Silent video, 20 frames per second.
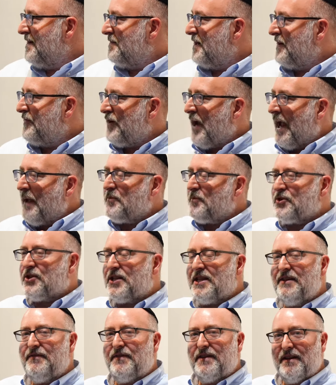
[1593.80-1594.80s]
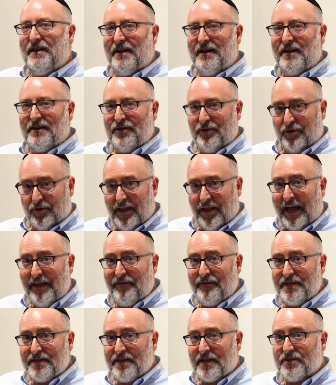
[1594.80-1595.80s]
But if you're able to live your
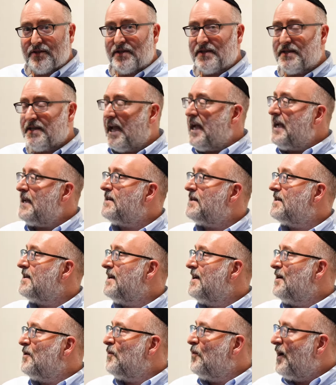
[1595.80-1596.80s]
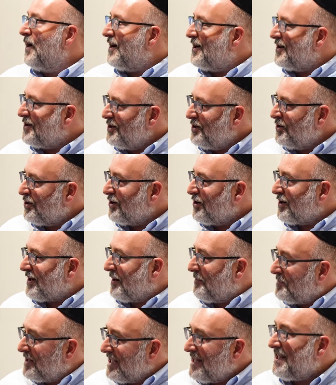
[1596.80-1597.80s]
life in such a state where you're
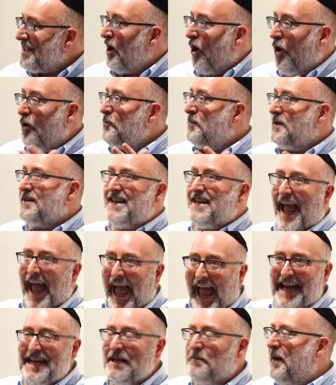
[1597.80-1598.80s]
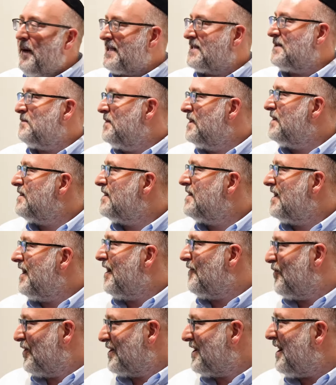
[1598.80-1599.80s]
completely open to any possibility
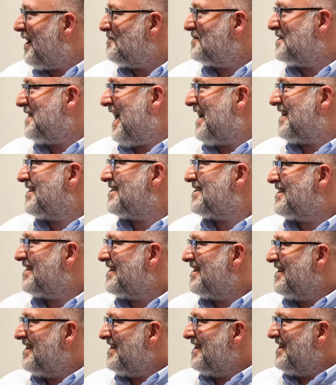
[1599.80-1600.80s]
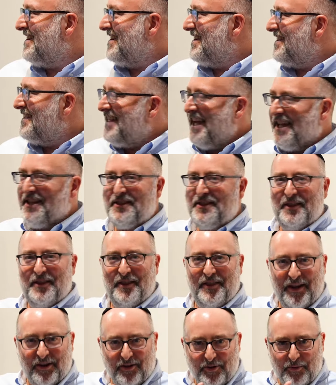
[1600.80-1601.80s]
of what comes next, then
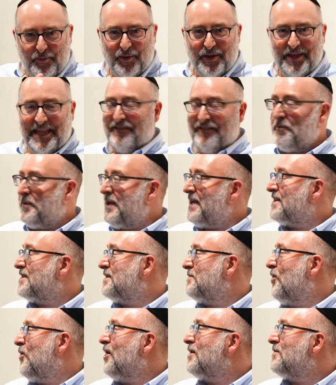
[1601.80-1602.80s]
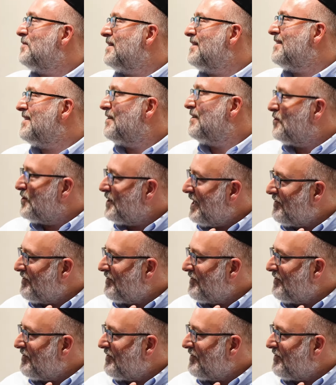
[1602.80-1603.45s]
there will never be a disappointment. There will